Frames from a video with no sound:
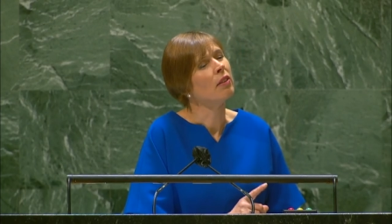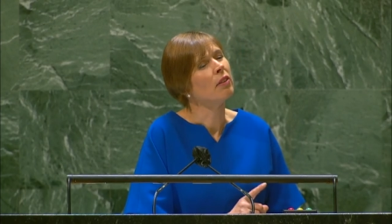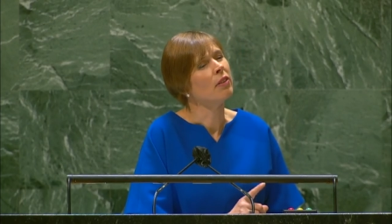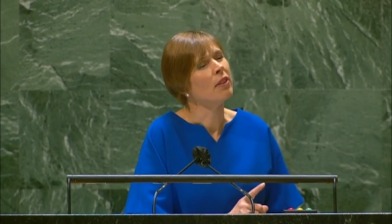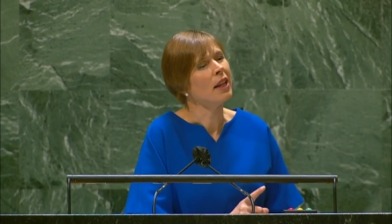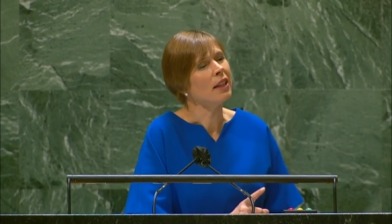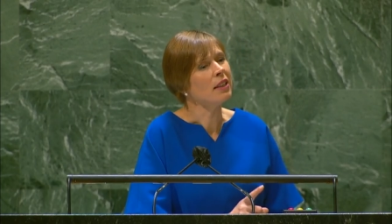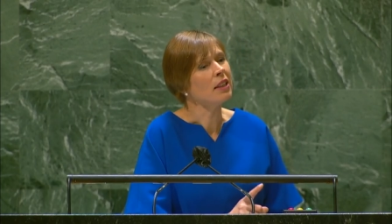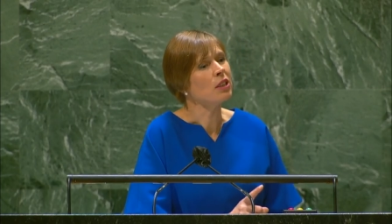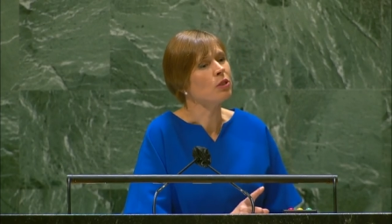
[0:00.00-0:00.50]

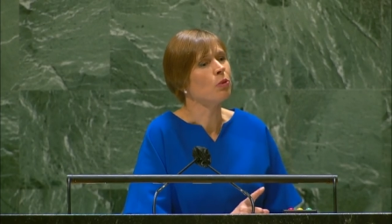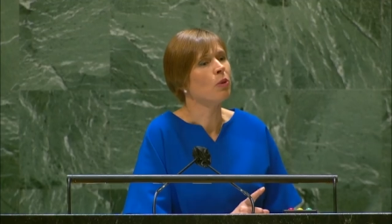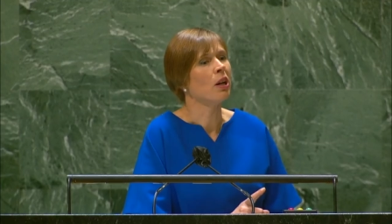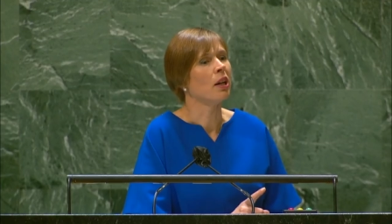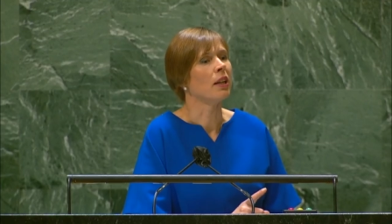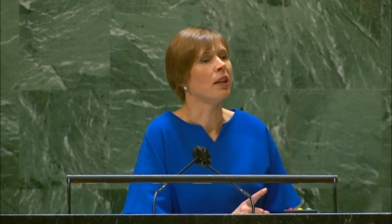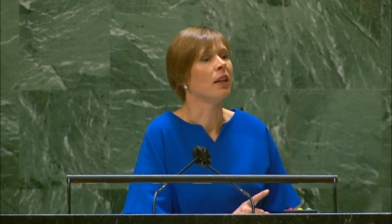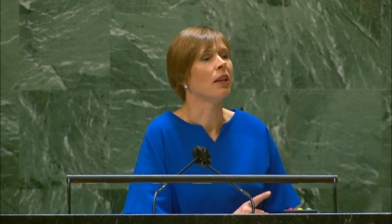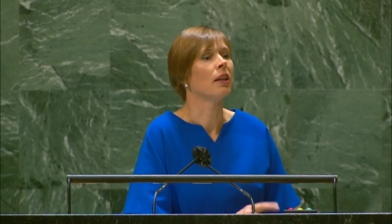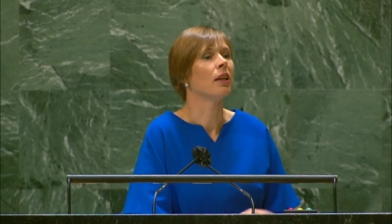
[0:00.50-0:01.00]
That is
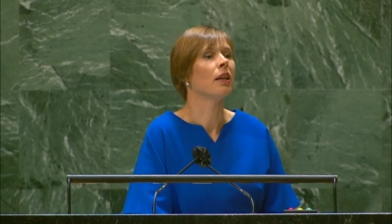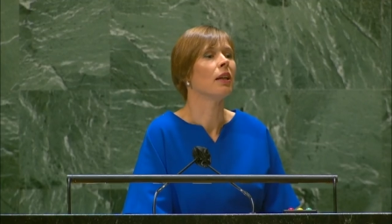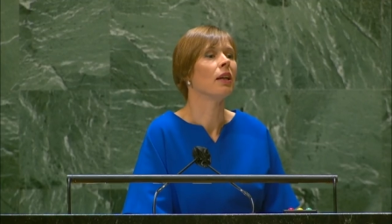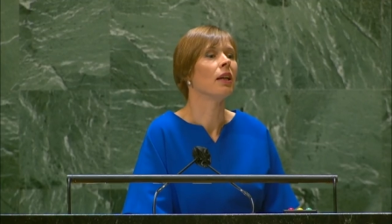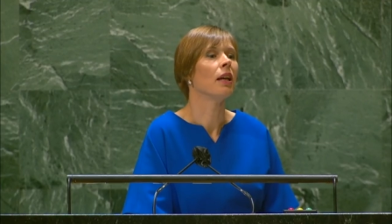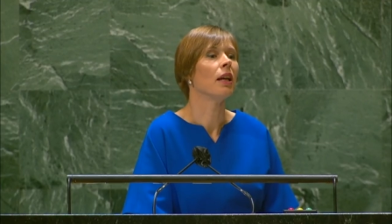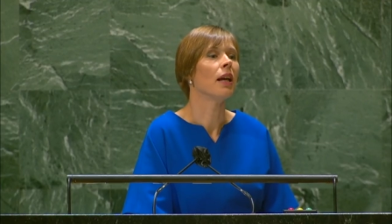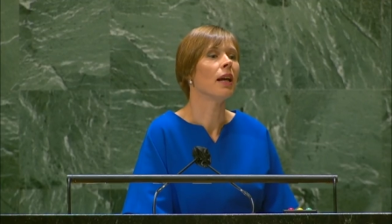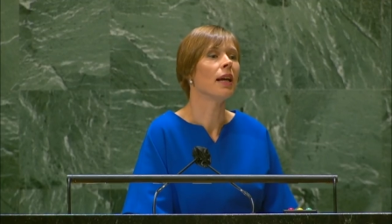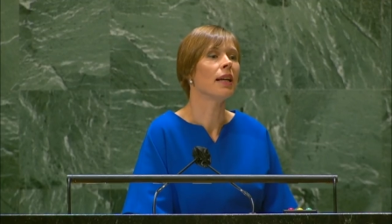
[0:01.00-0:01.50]
why
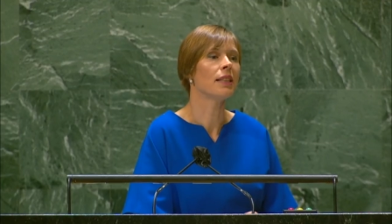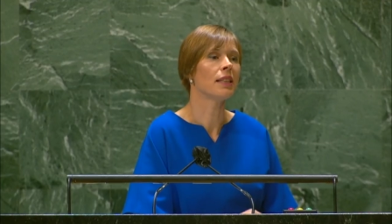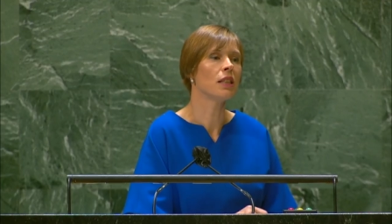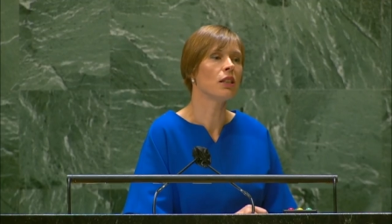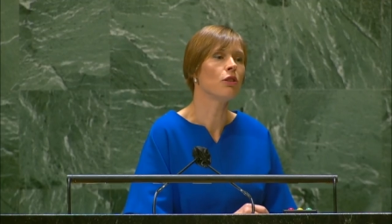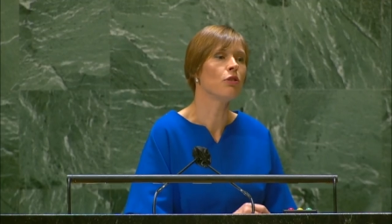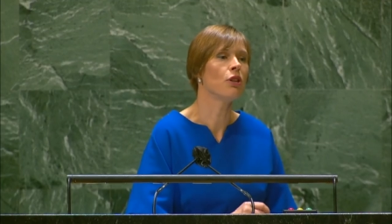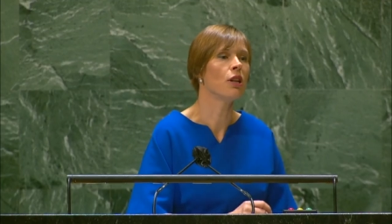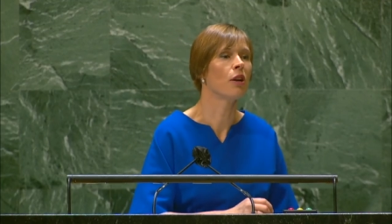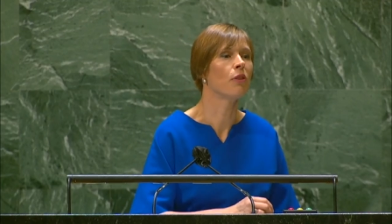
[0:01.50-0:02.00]

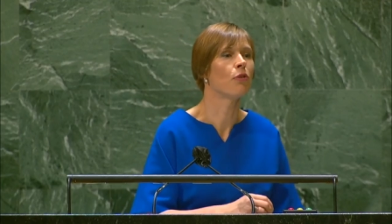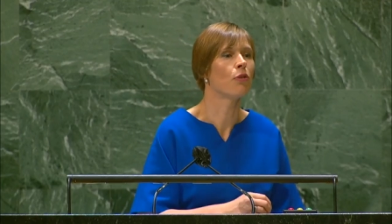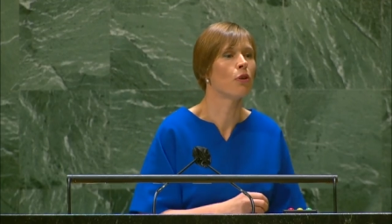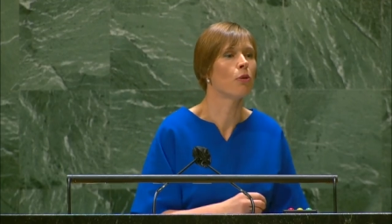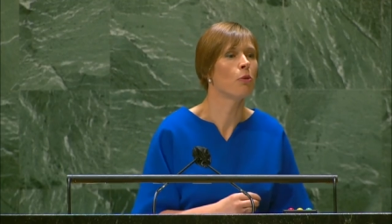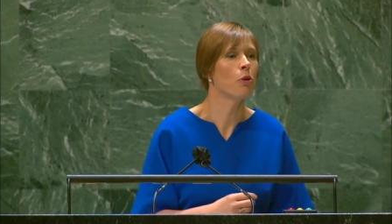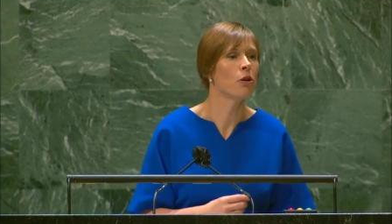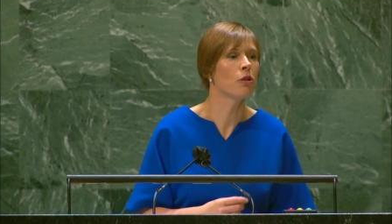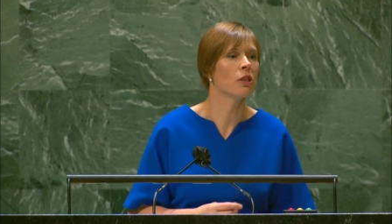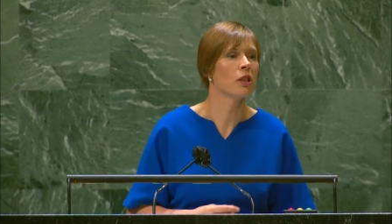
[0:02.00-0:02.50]
Estonia,
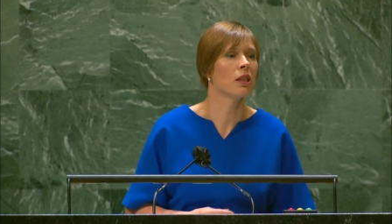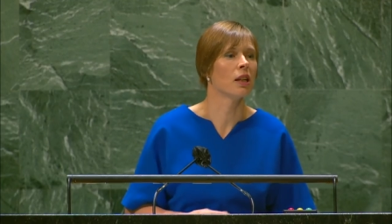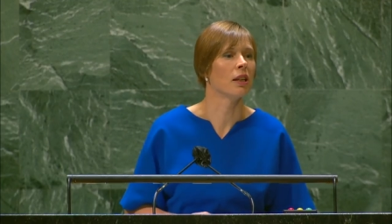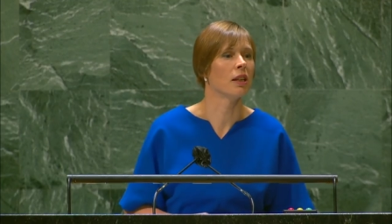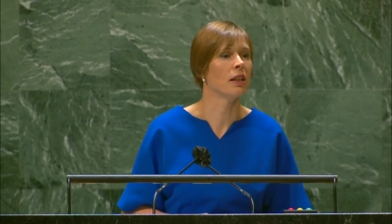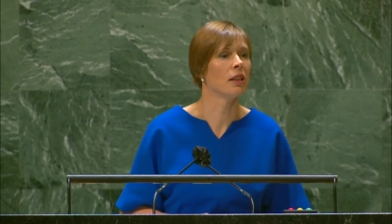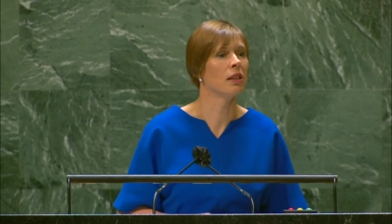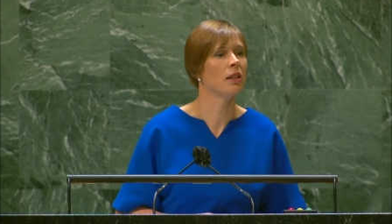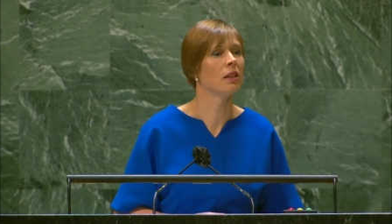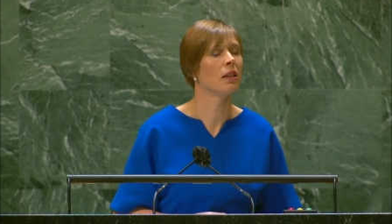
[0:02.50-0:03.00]
from her
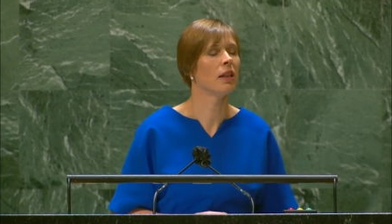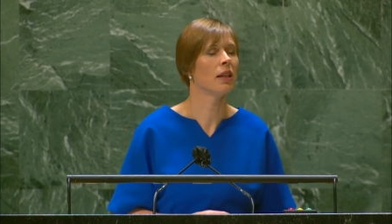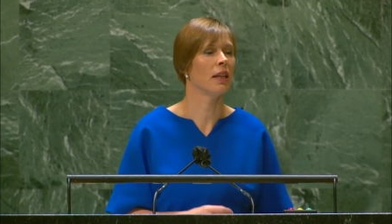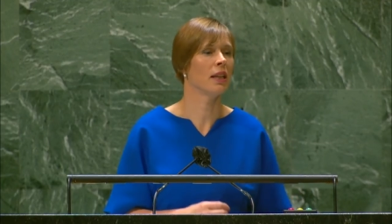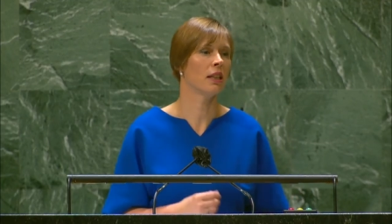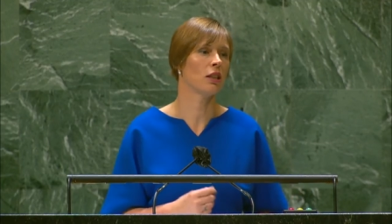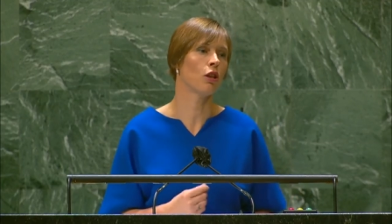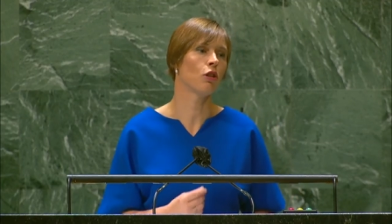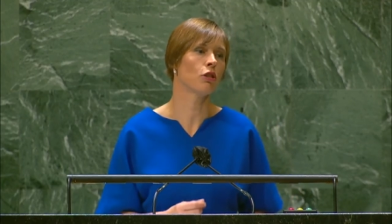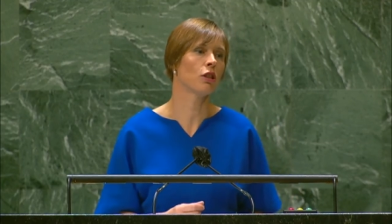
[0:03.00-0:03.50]
side,
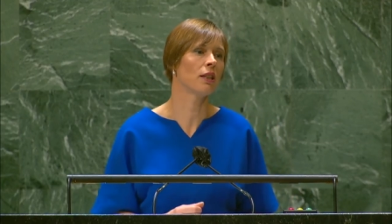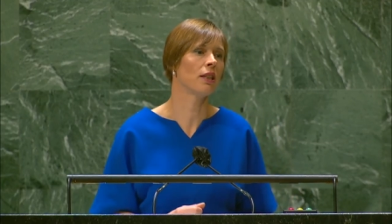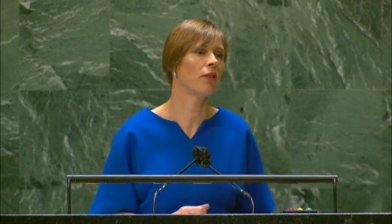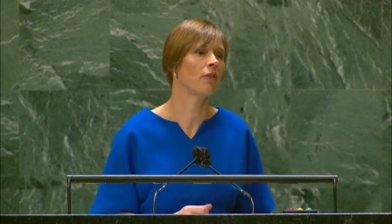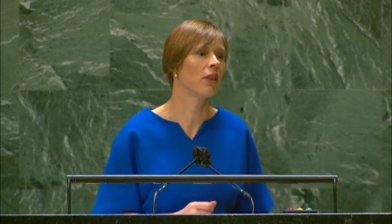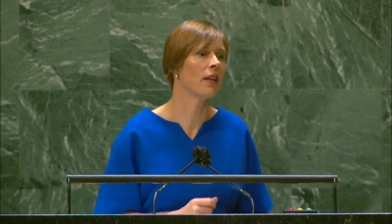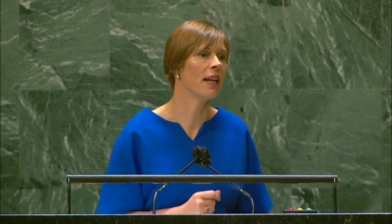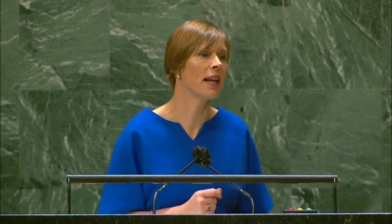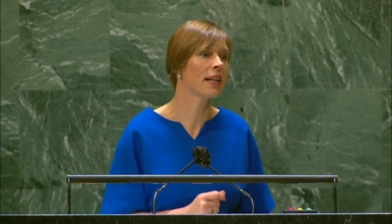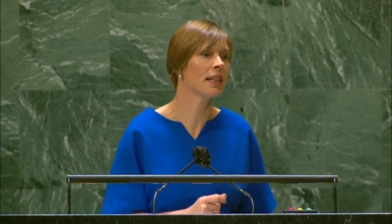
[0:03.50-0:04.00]
is
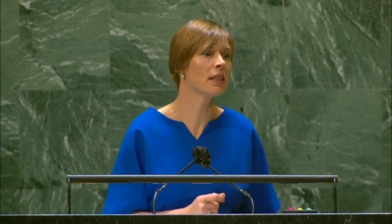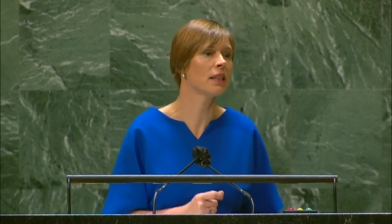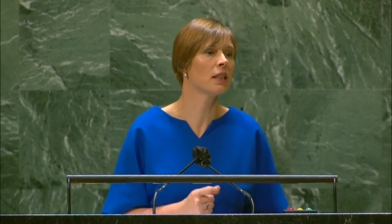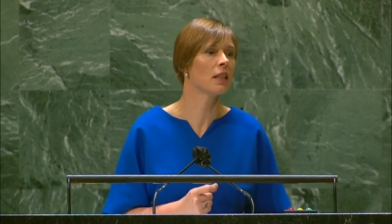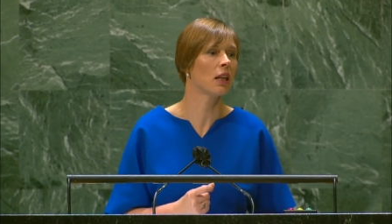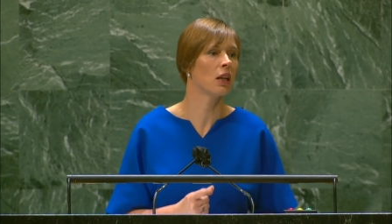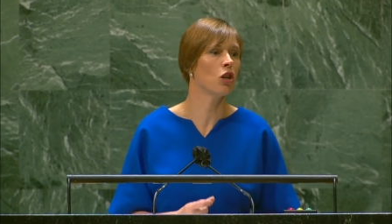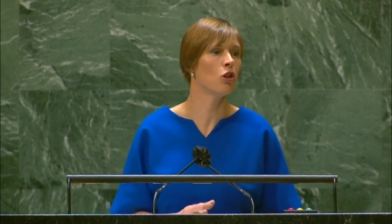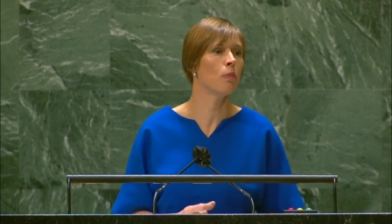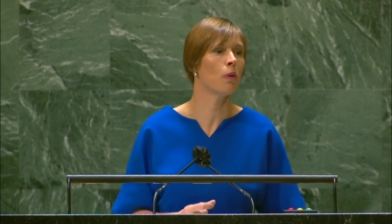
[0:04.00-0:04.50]
hosting the
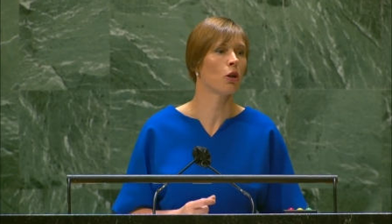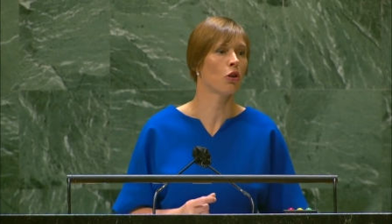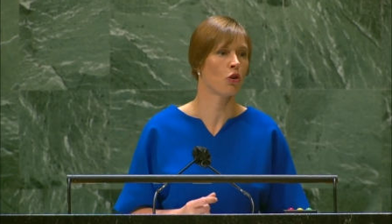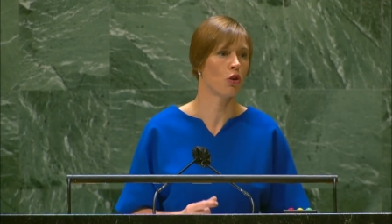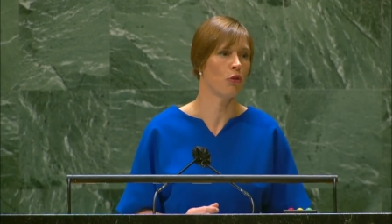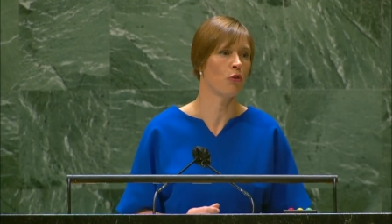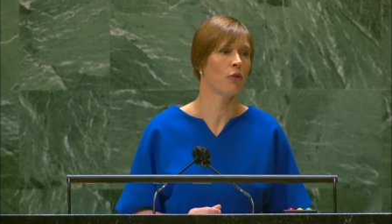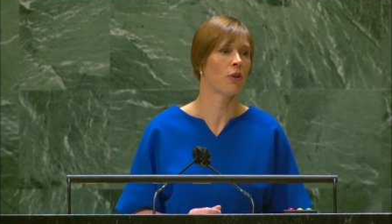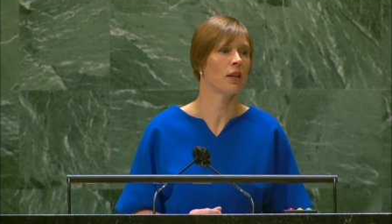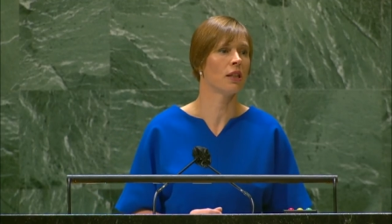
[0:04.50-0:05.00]
next global
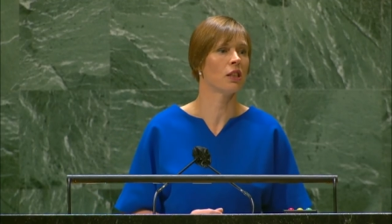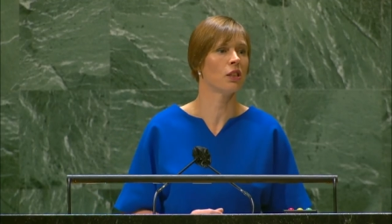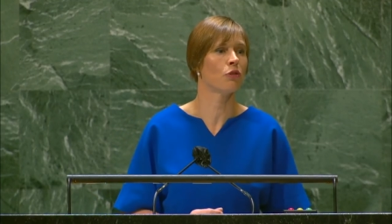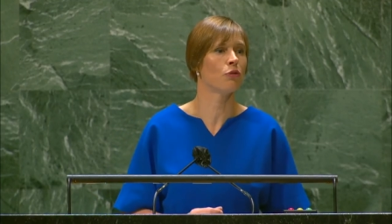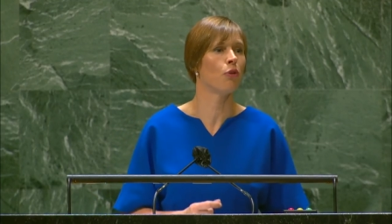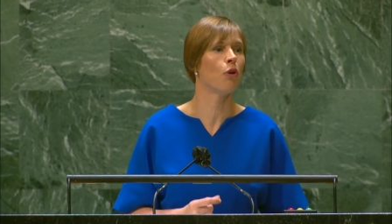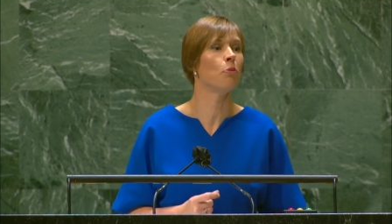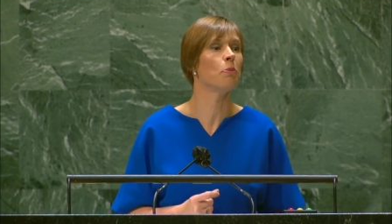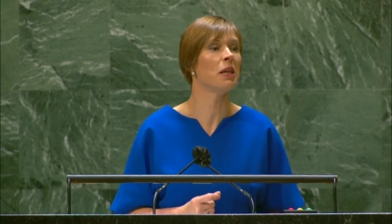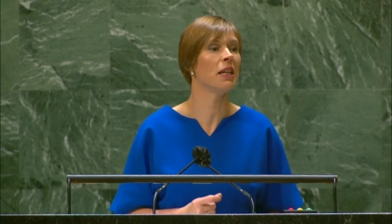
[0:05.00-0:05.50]
conference
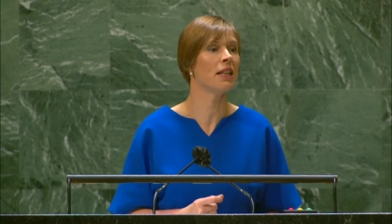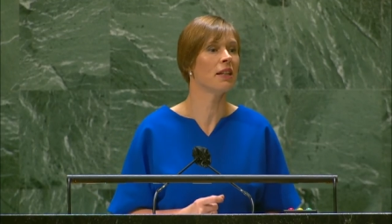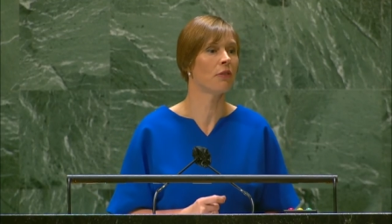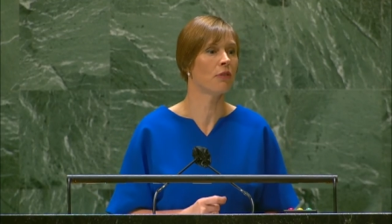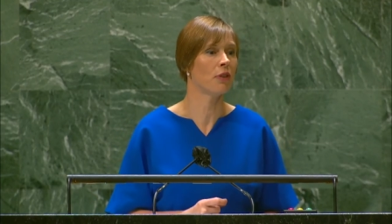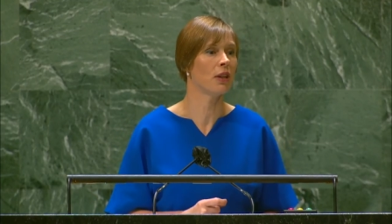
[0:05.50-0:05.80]
for media